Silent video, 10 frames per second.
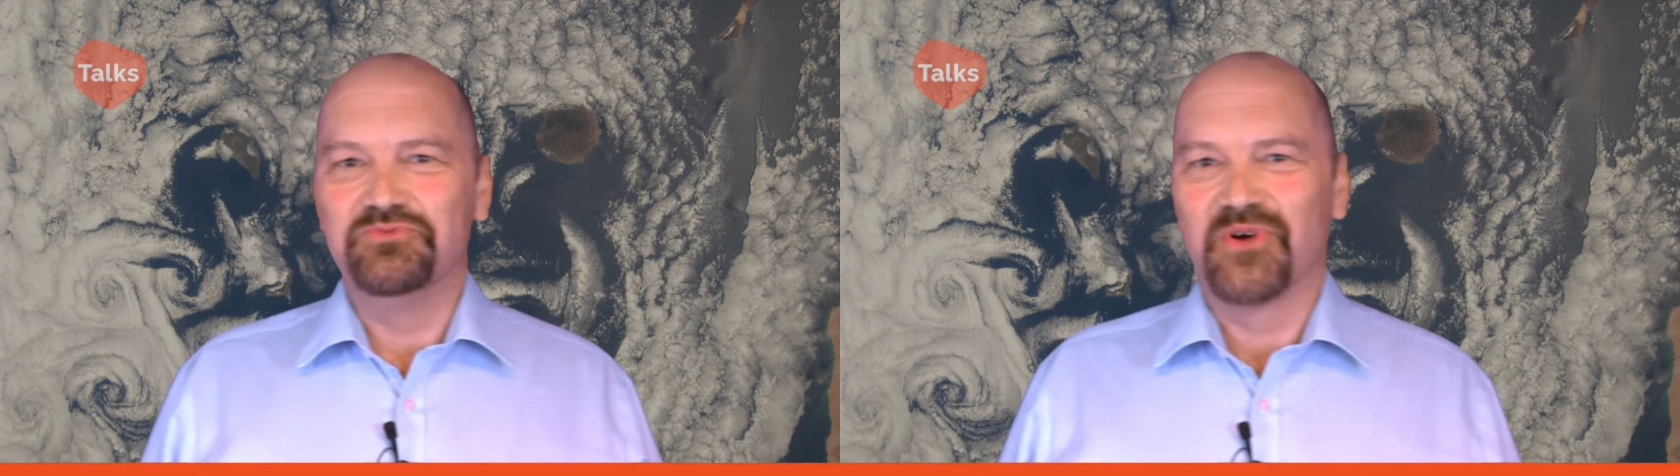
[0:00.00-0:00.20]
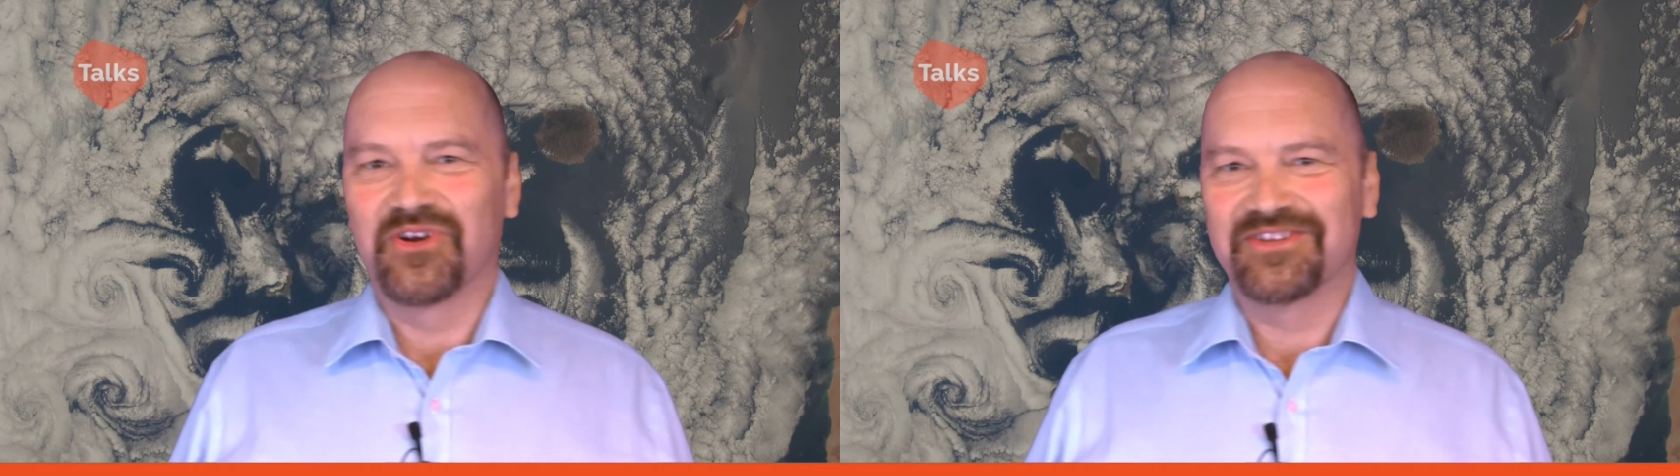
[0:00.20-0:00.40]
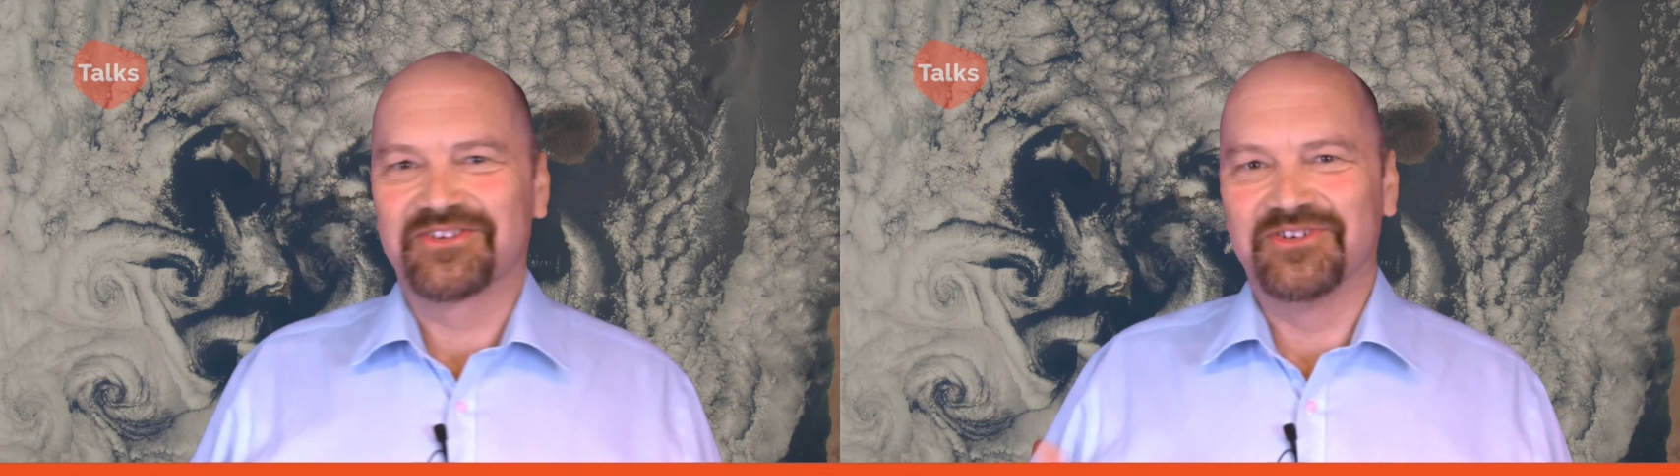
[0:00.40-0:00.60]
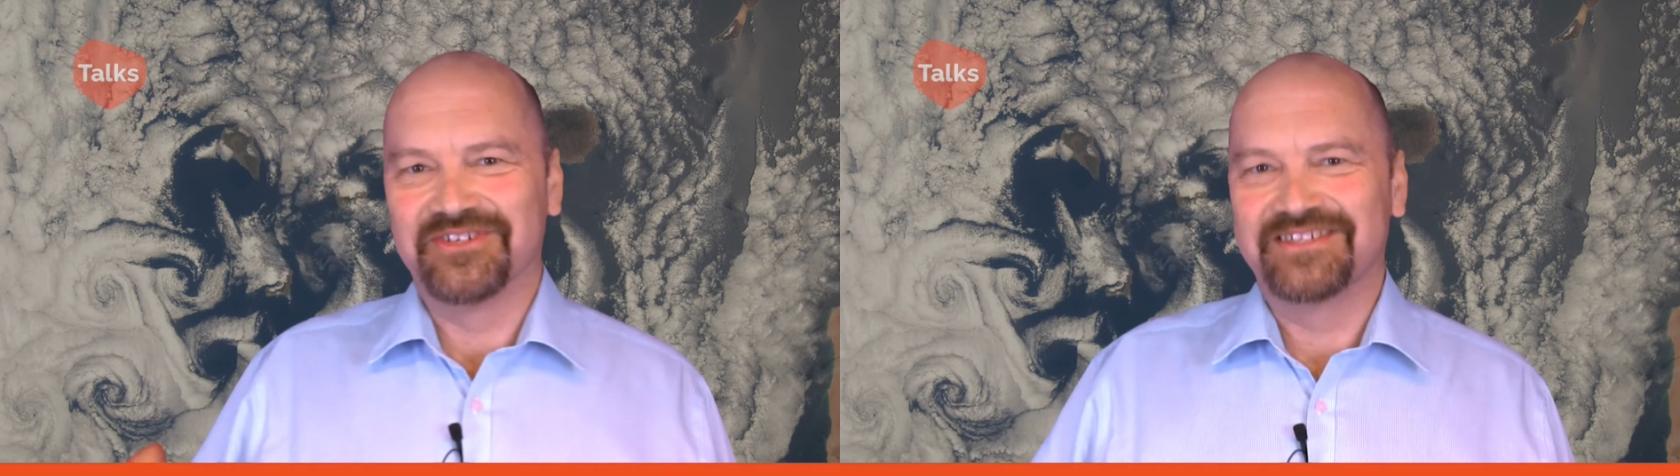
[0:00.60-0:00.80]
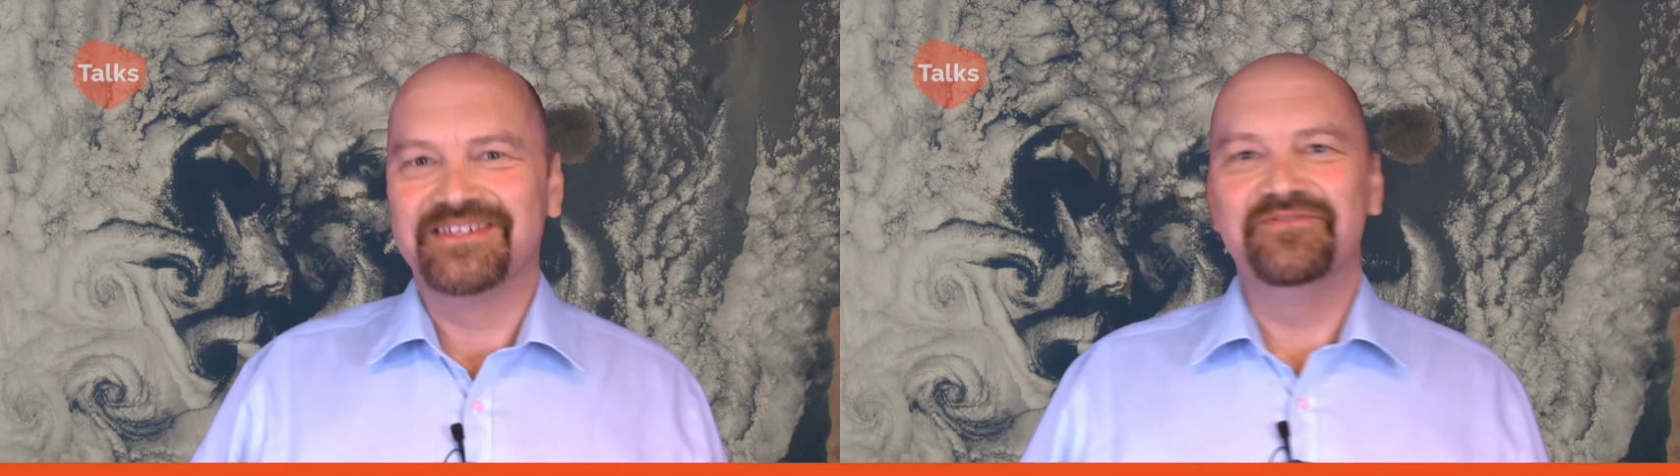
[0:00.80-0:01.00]
market
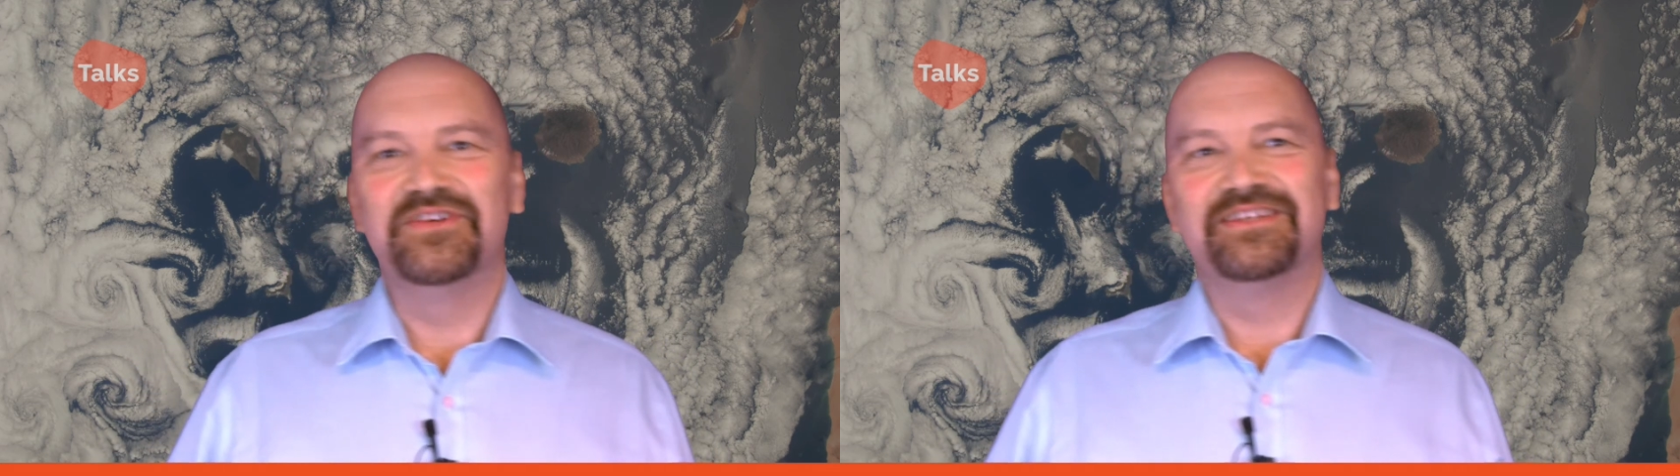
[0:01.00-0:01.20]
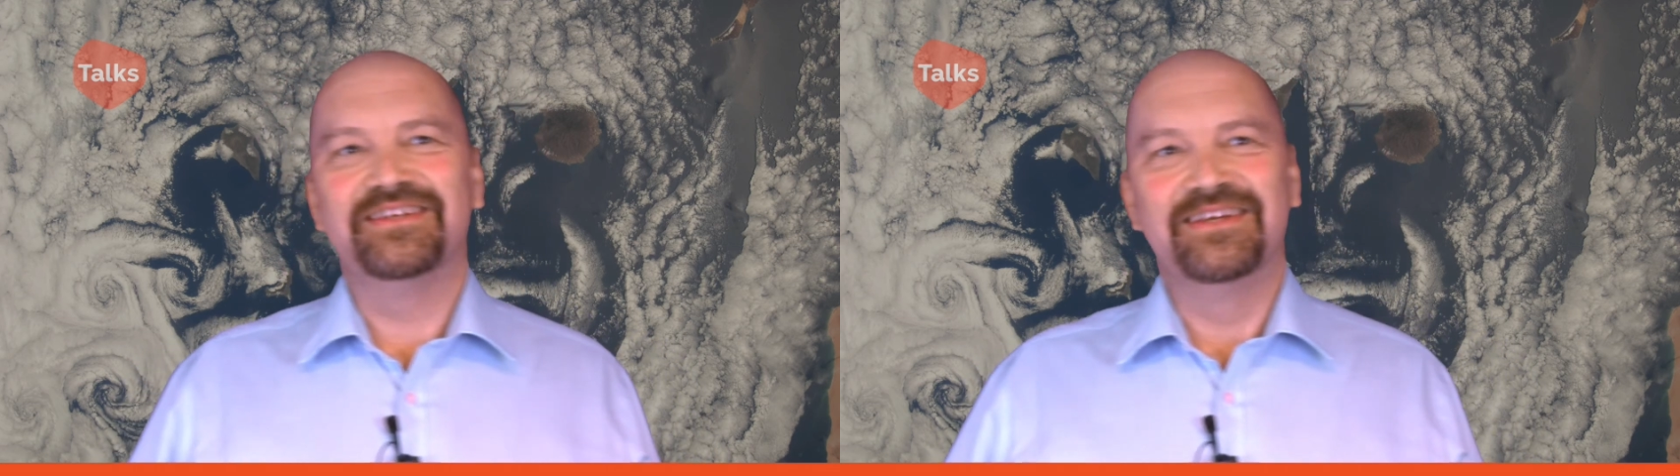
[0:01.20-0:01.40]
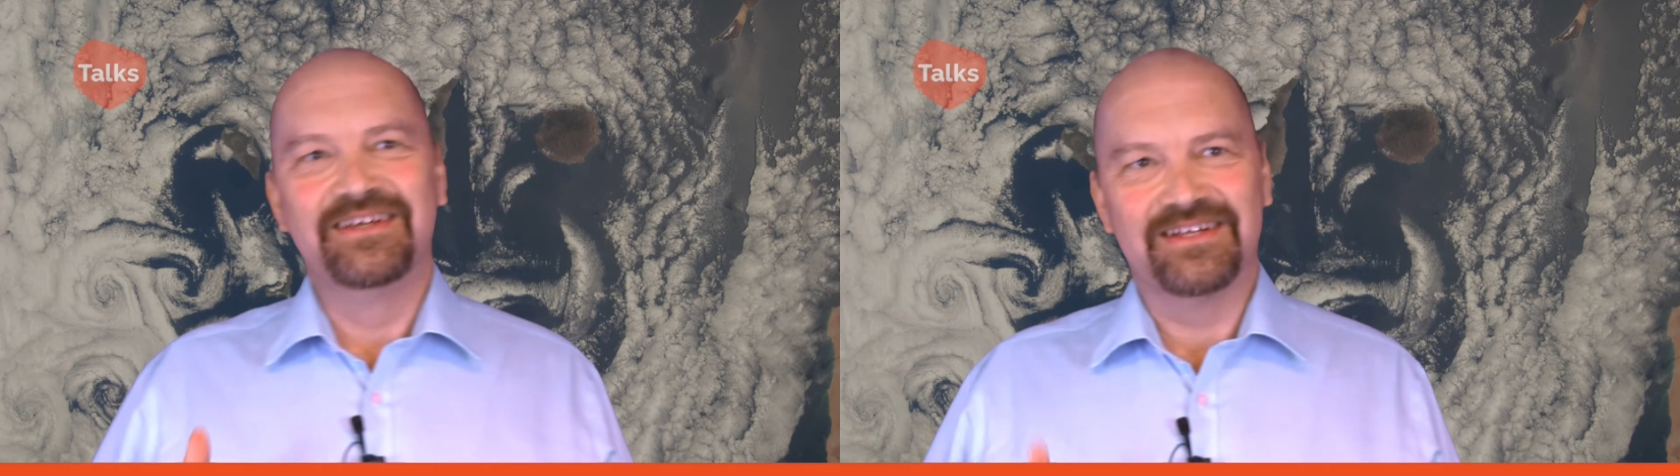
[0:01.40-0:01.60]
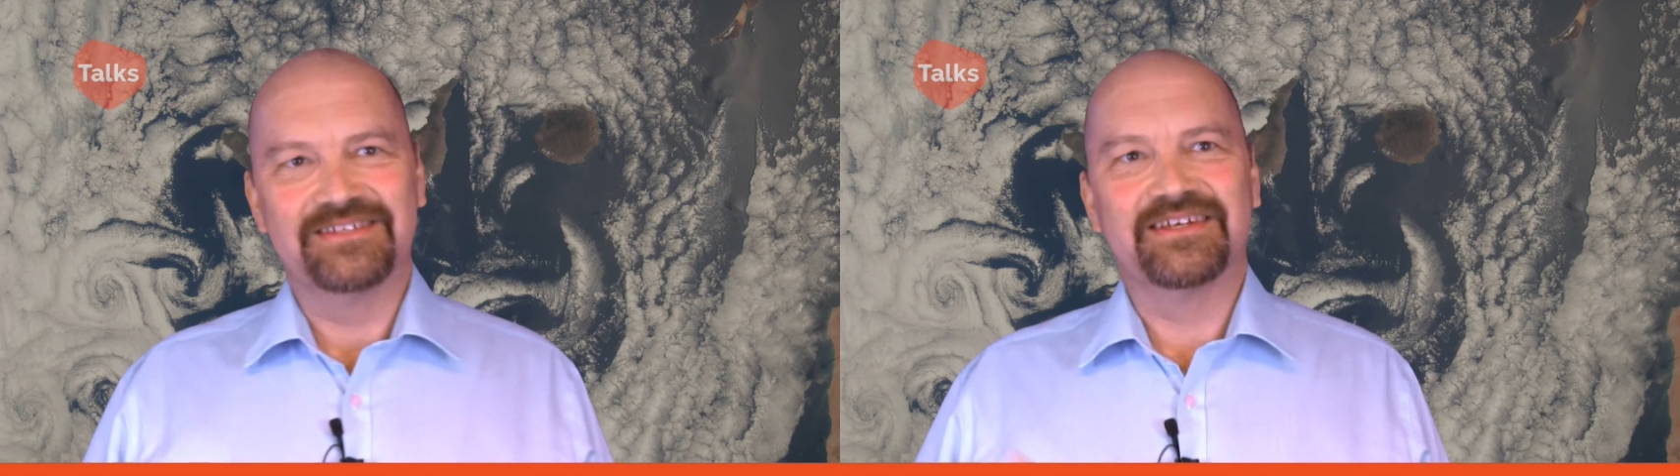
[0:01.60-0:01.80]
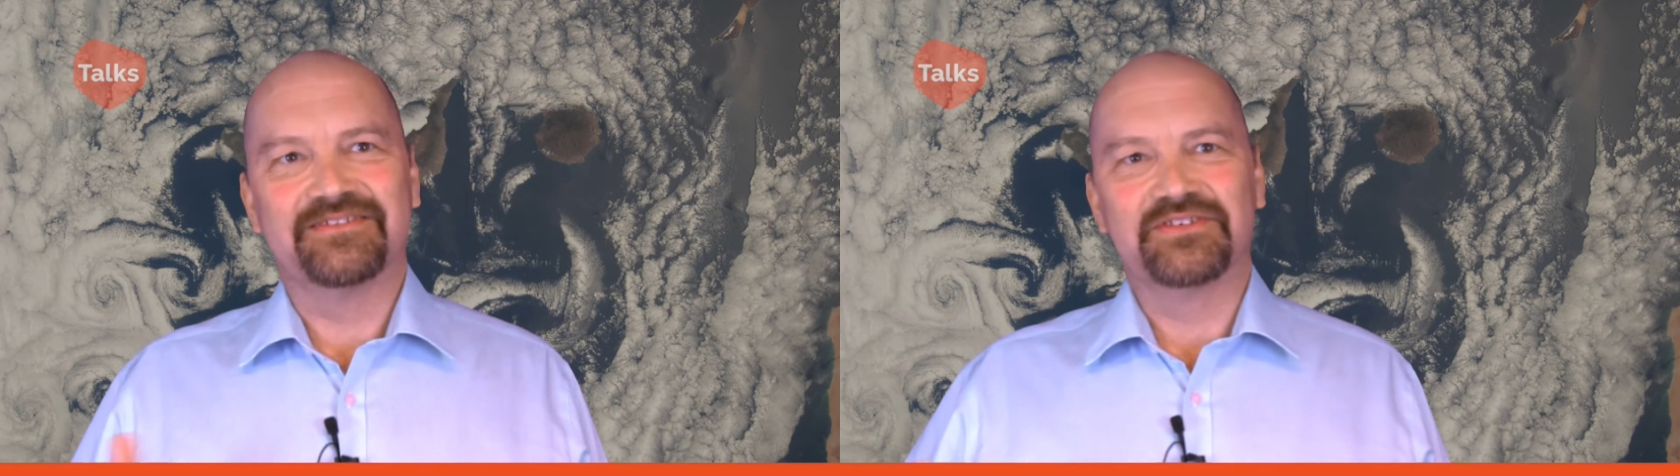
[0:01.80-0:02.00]
connectivity,
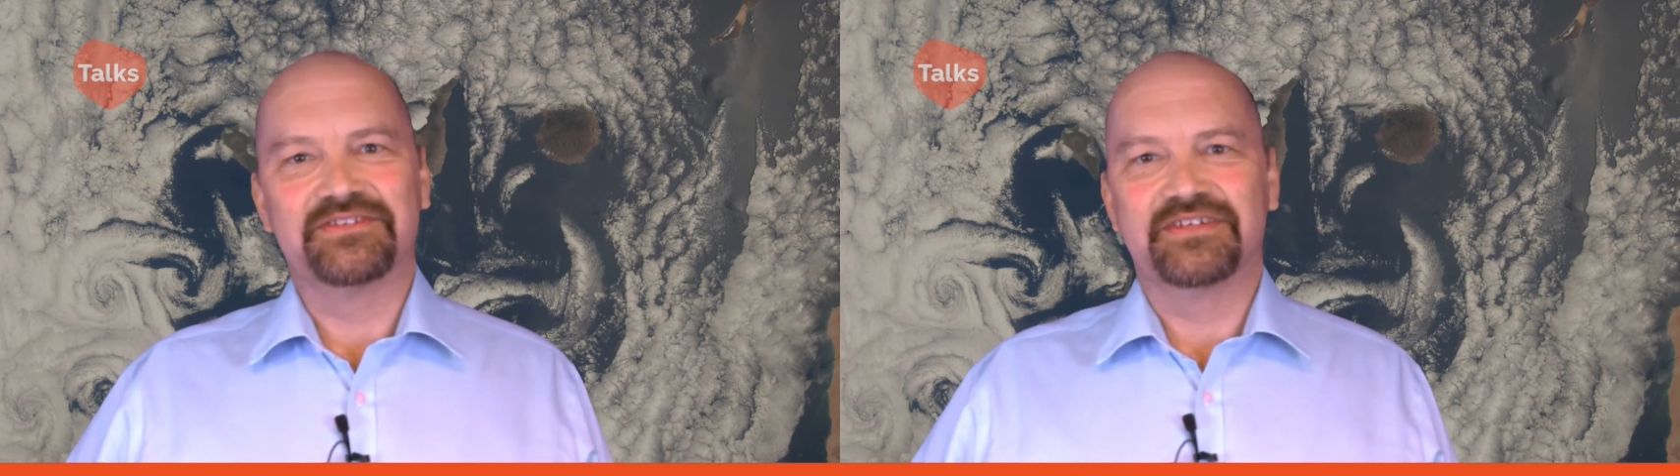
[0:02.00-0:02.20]
etc.